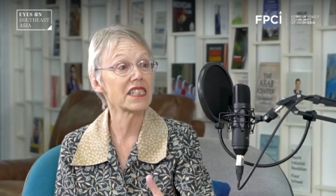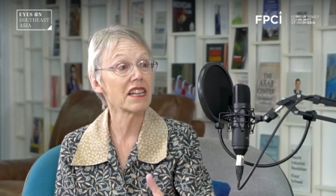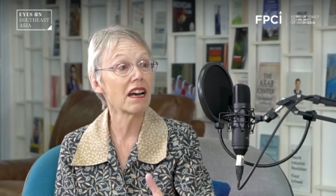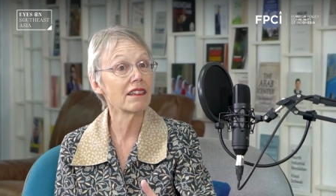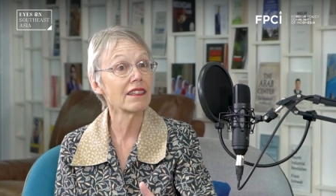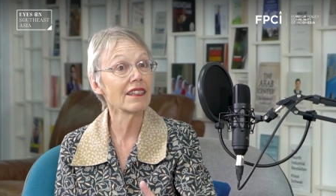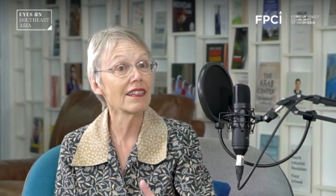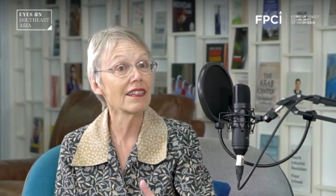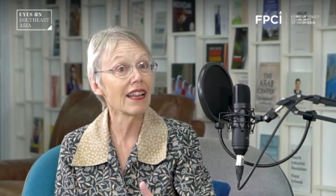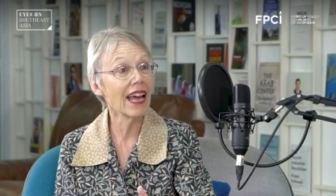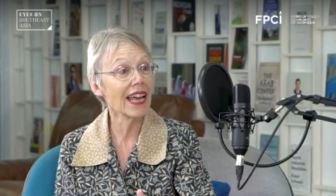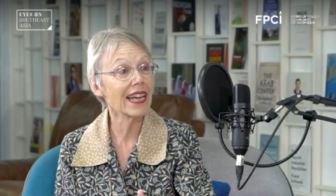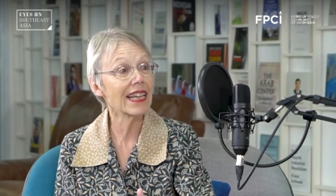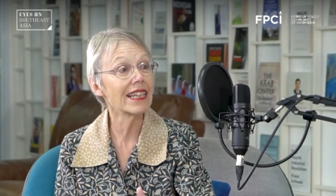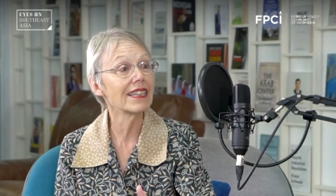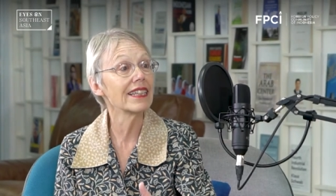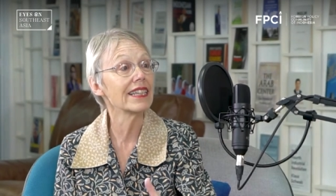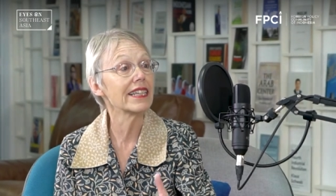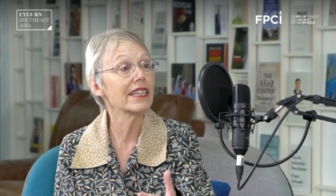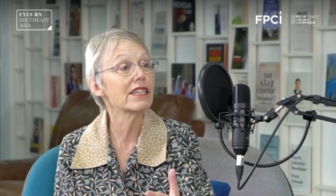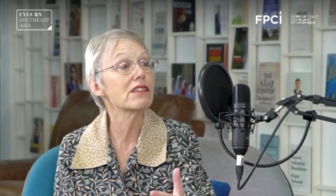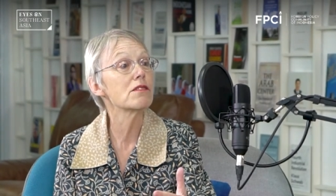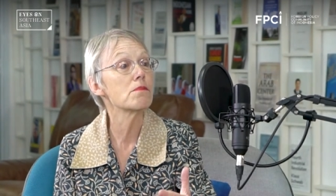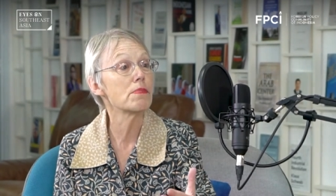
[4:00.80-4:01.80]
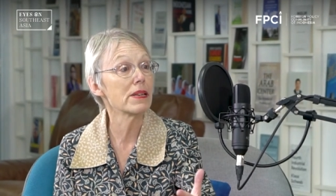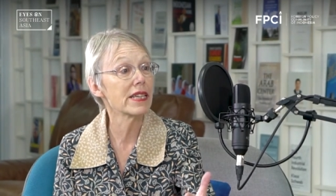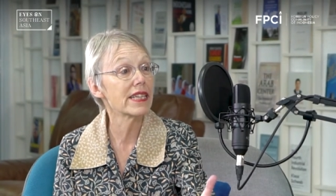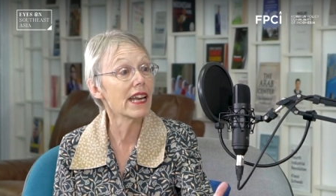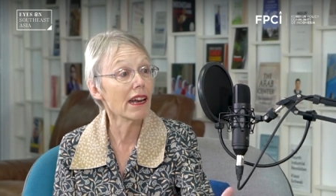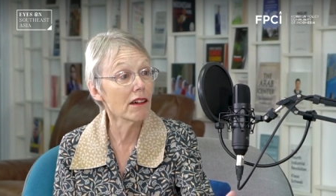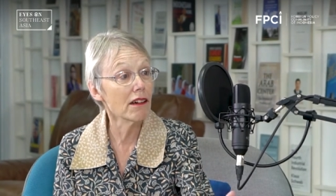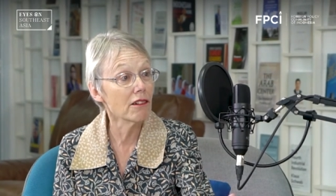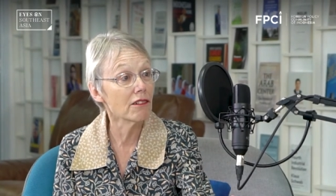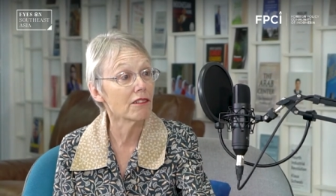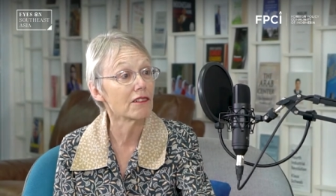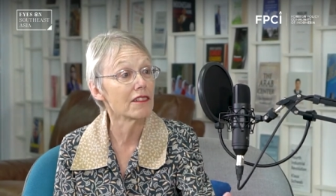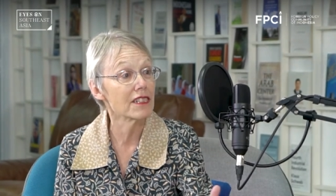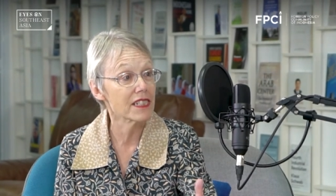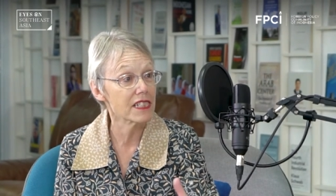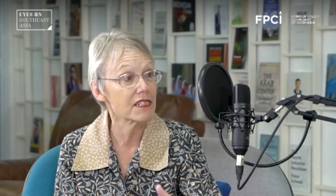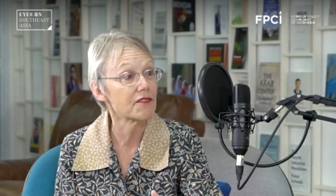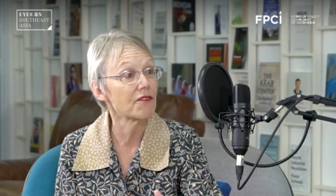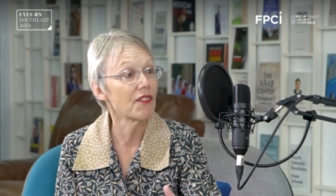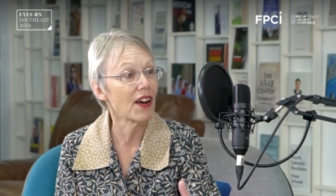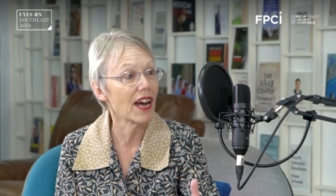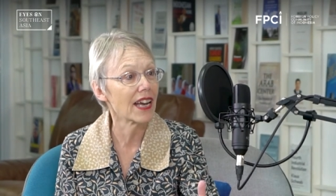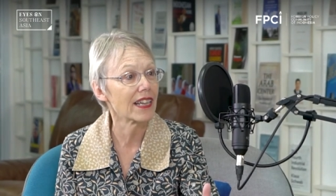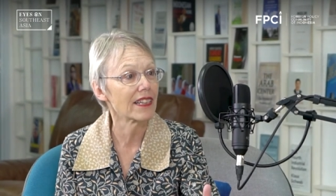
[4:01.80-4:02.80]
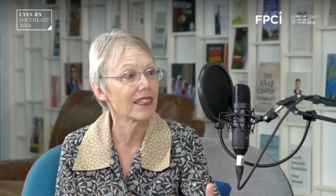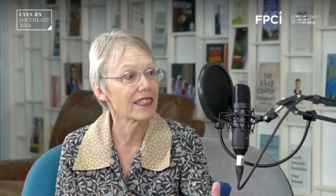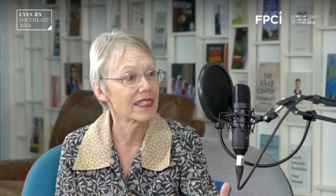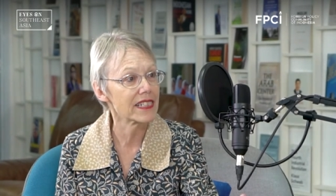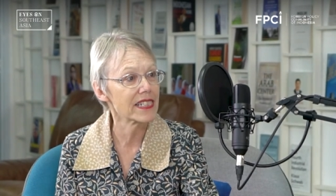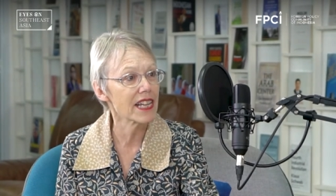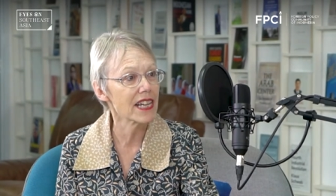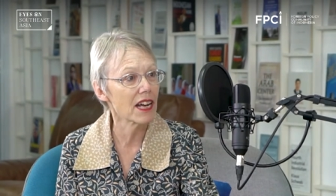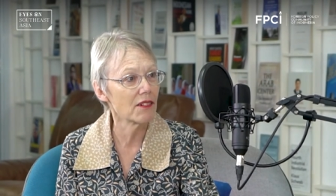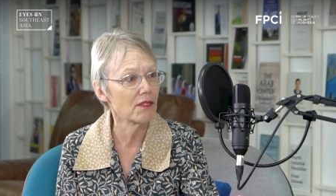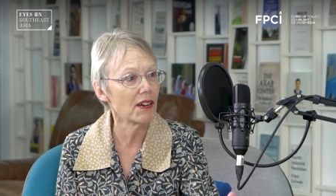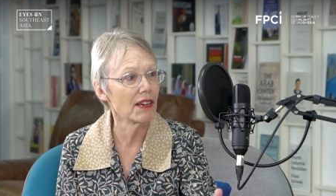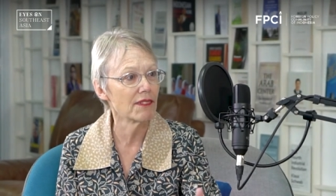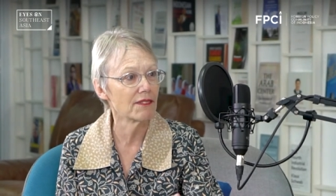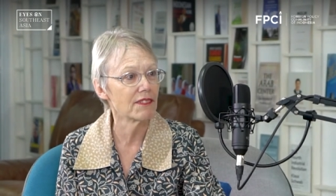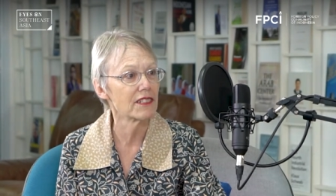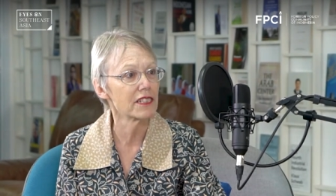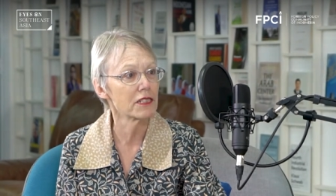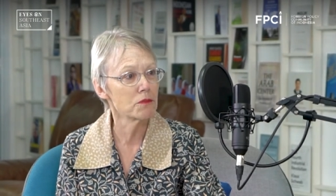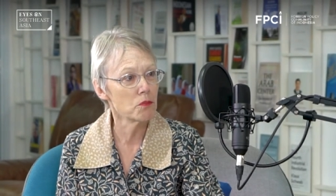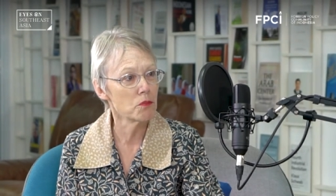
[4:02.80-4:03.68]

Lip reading: unlikely to be terrorist violence, however. It's